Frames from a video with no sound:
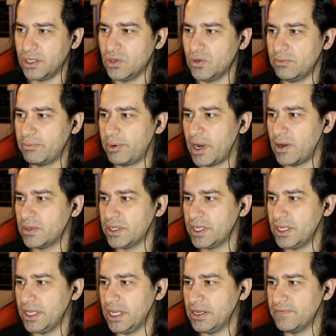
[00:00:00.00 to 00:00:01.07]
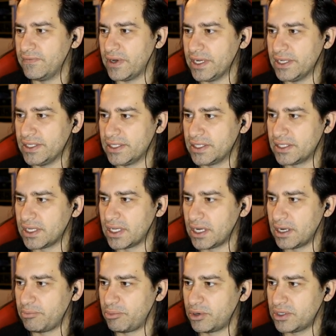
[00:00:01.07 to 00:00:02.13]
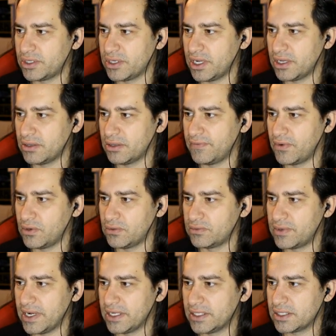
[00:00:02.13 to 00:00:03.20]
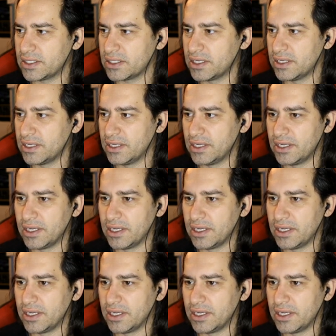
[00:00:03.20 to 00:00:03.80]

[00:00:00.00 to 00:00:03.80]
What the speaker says: Q proudly invites personnel of all ranks,